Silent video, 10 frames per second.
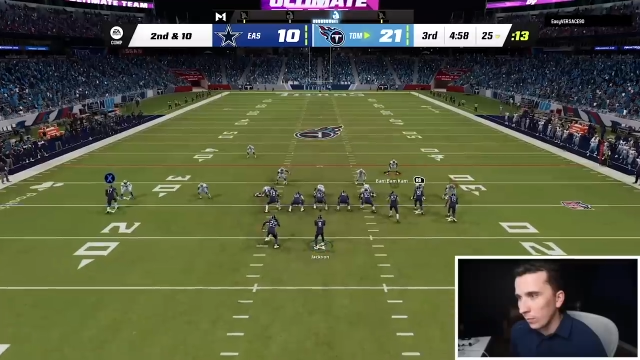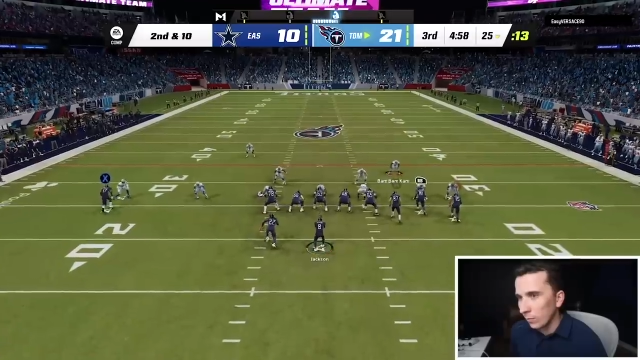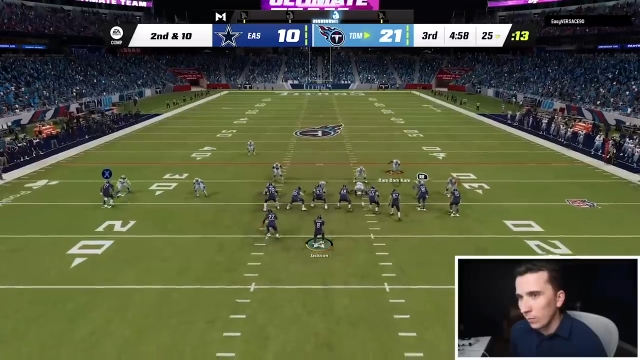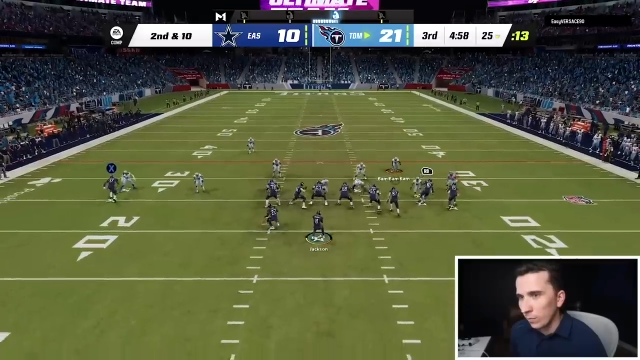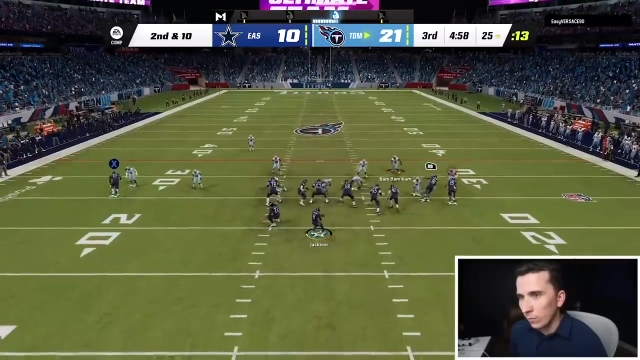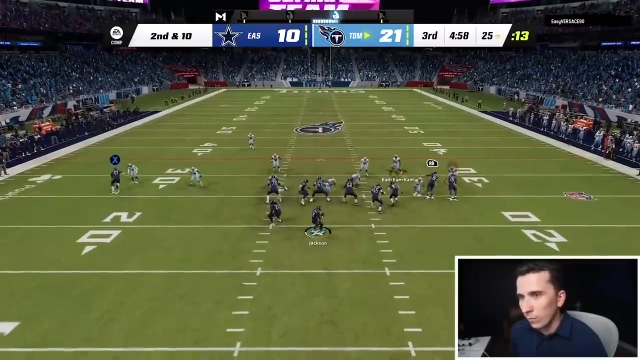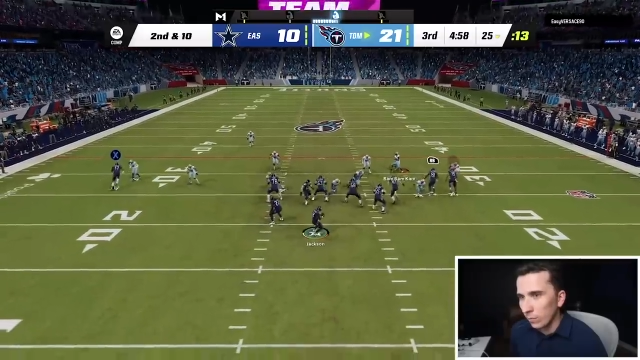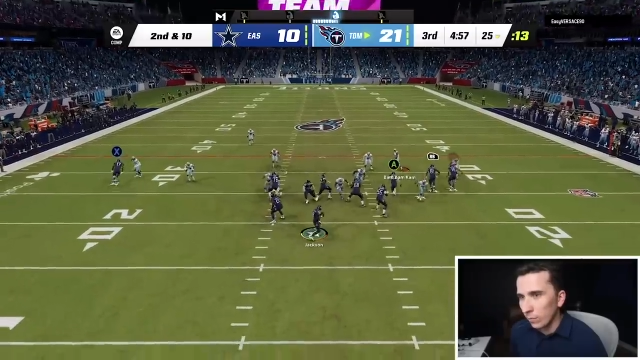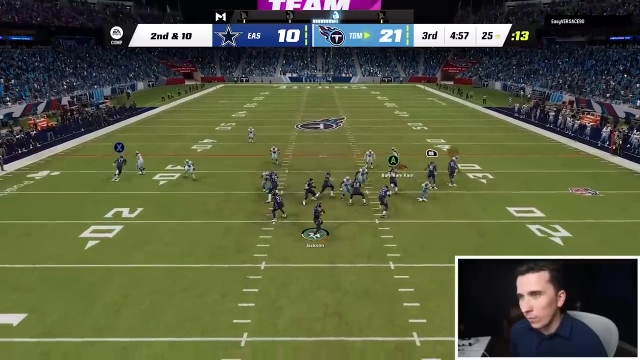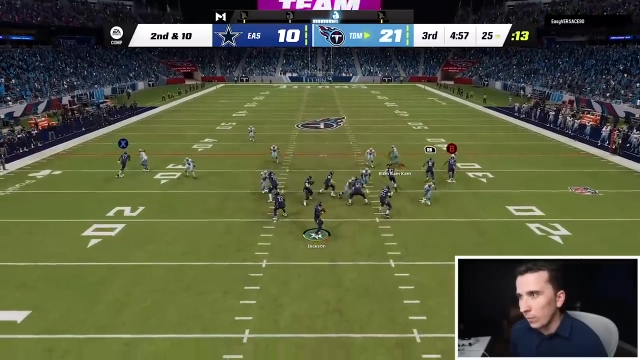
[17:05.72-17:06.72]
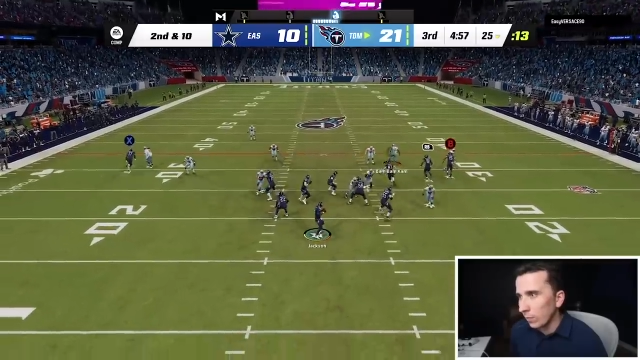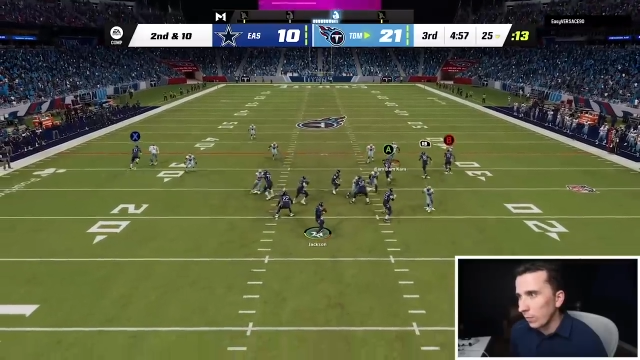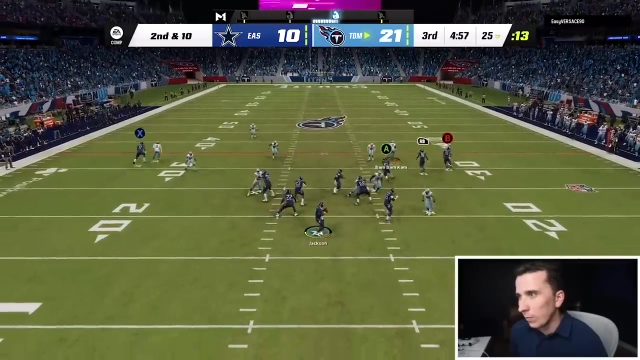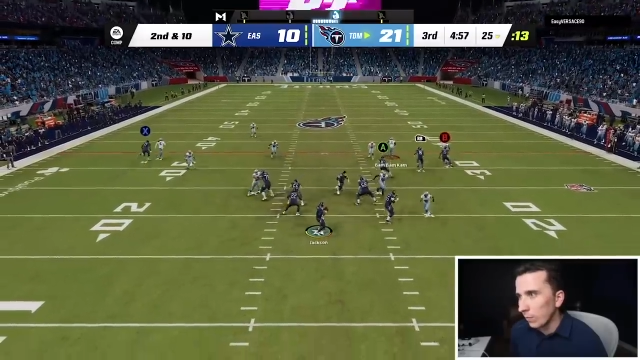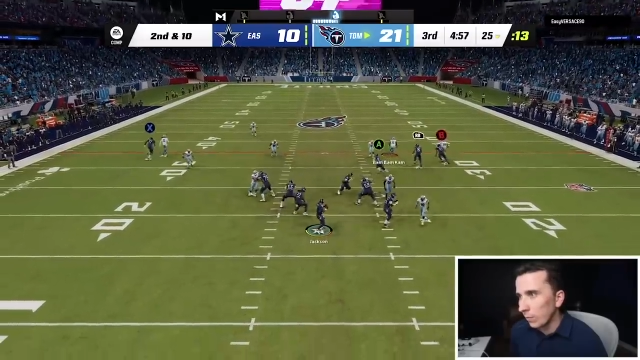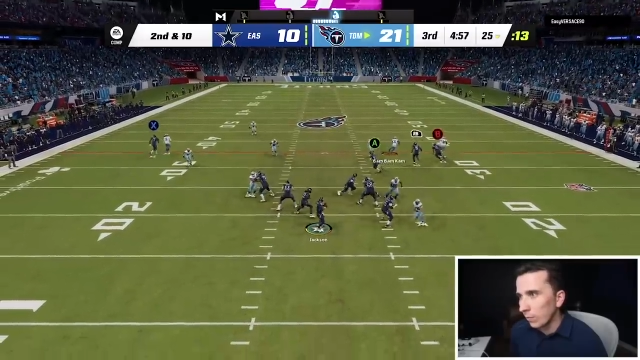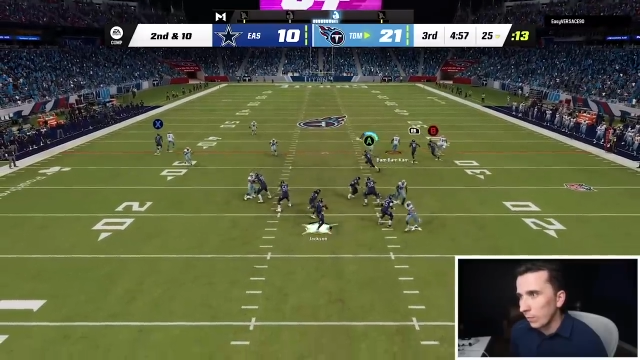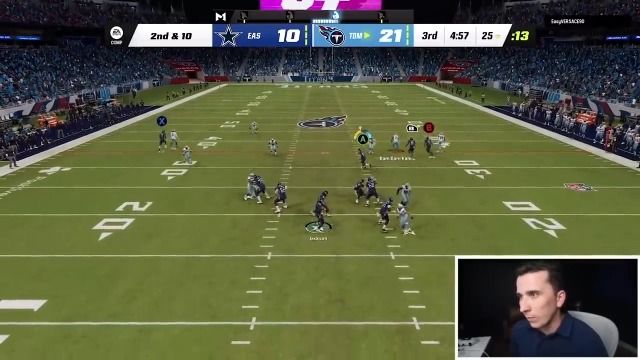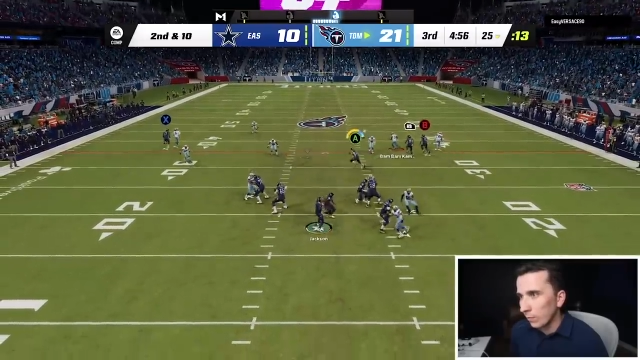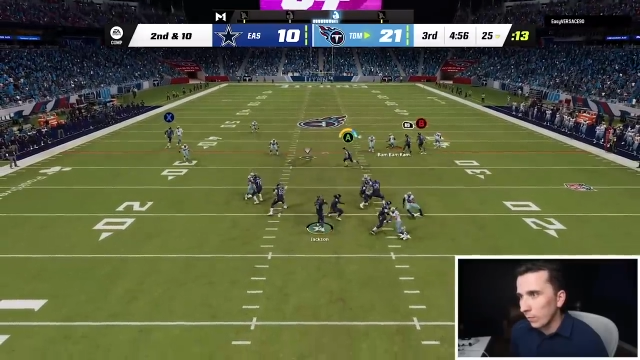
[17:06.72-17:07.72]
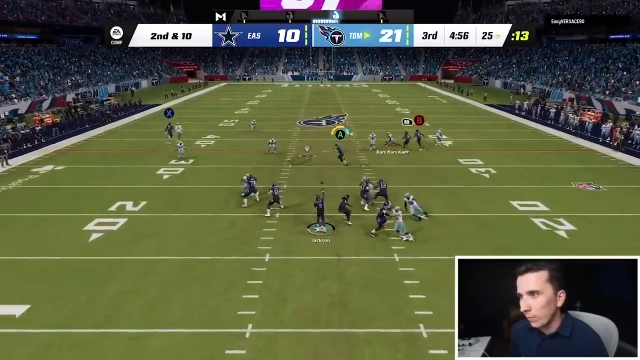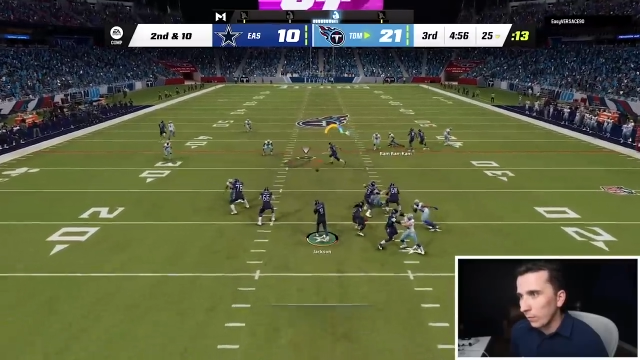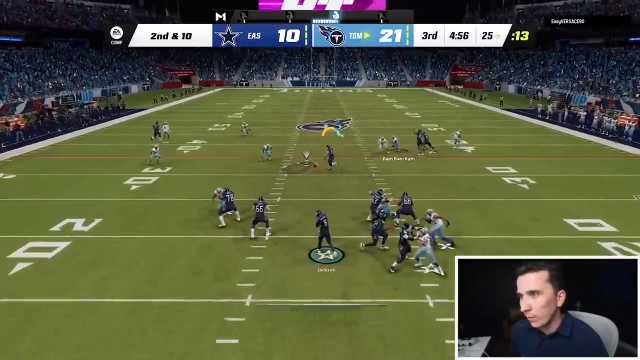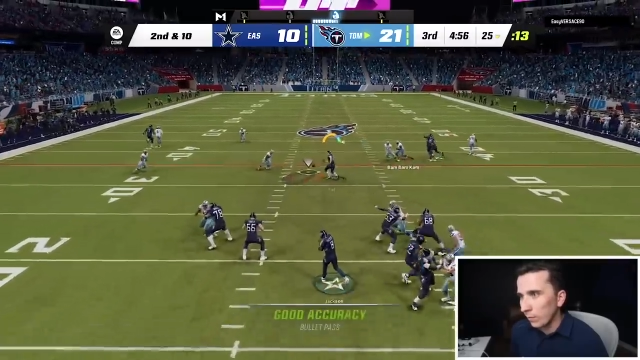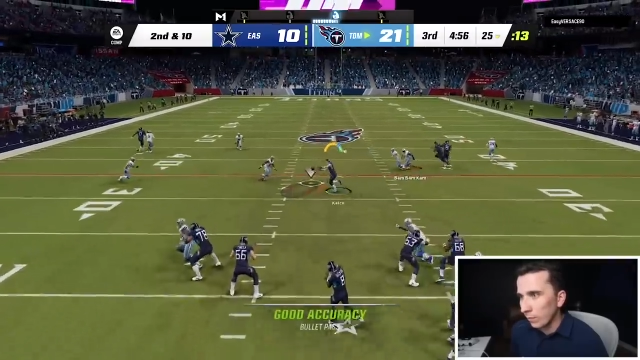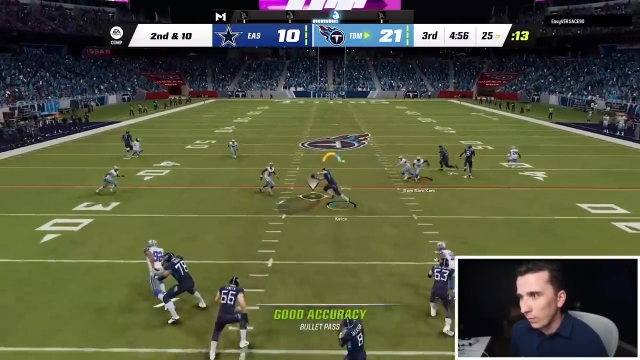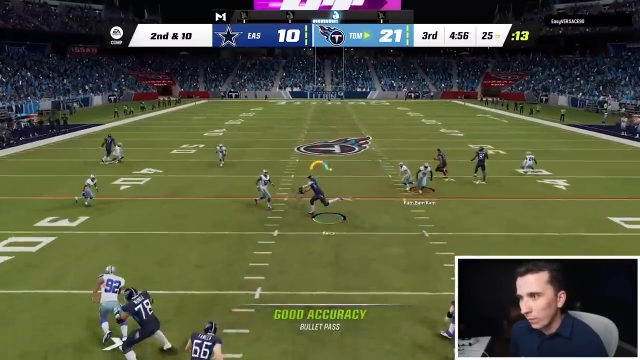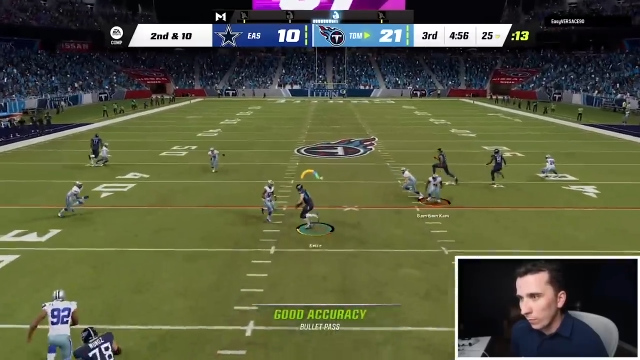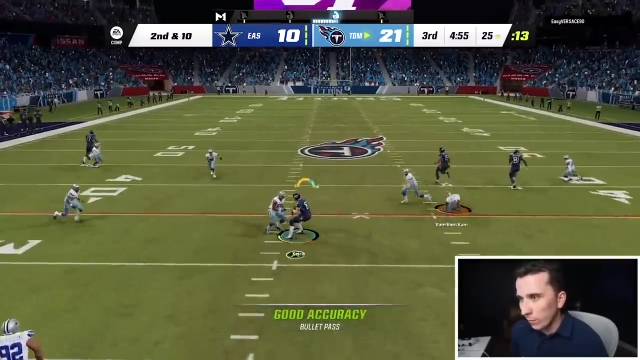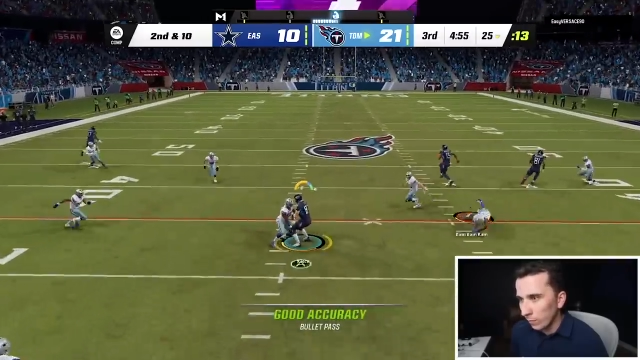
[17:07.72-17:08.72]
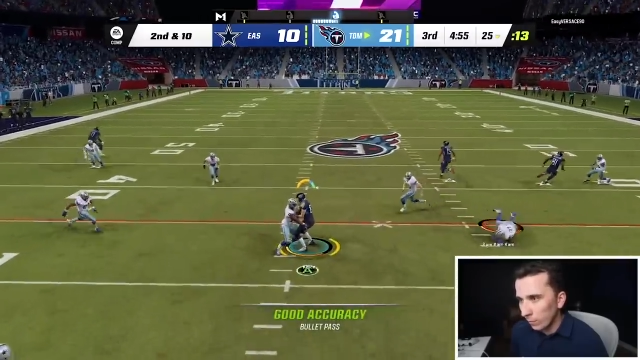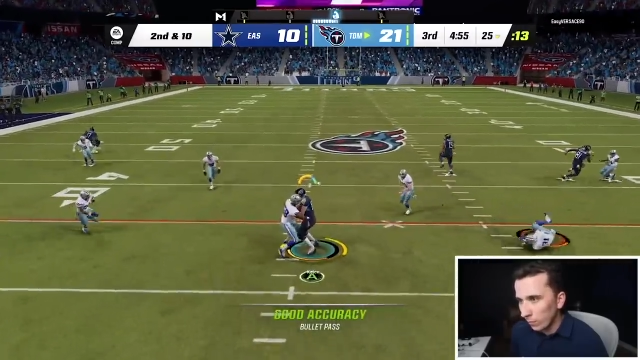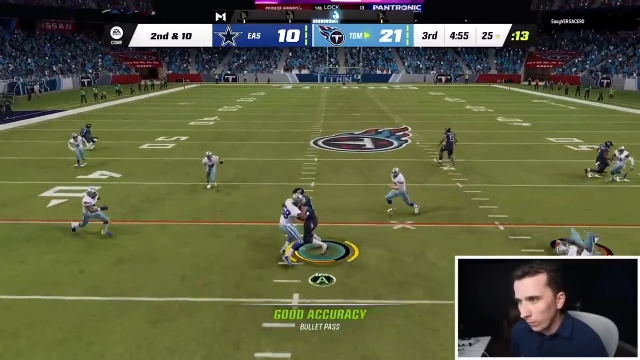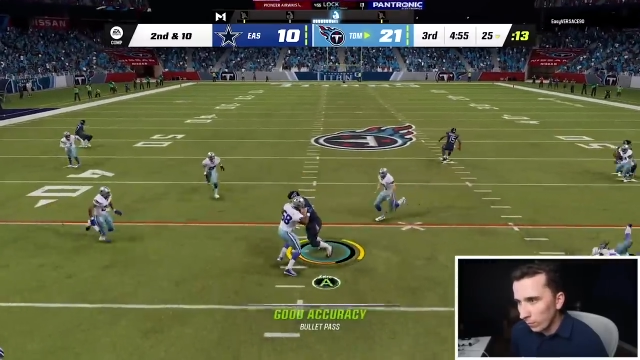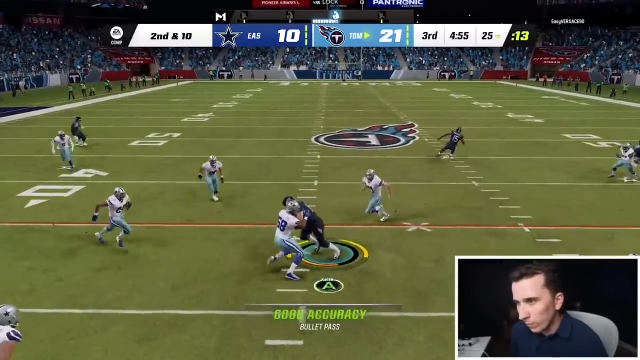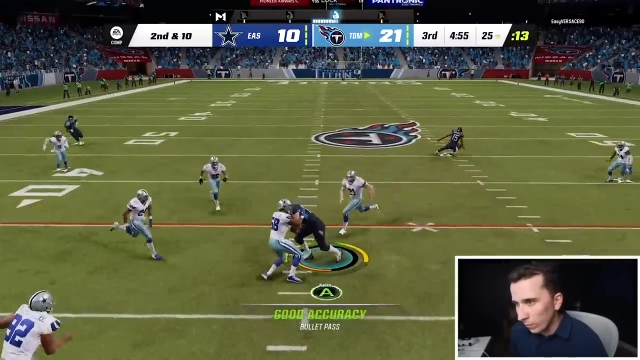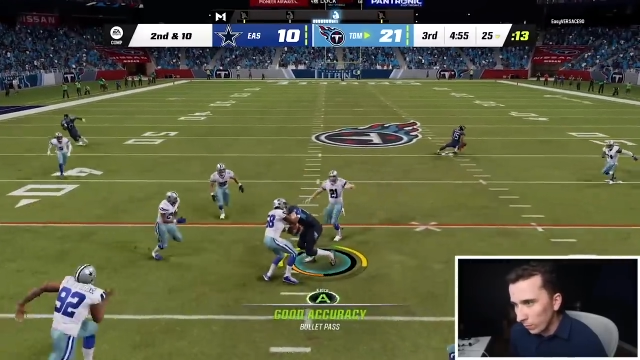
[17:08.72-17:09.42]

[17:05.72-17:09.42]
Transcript: (silence)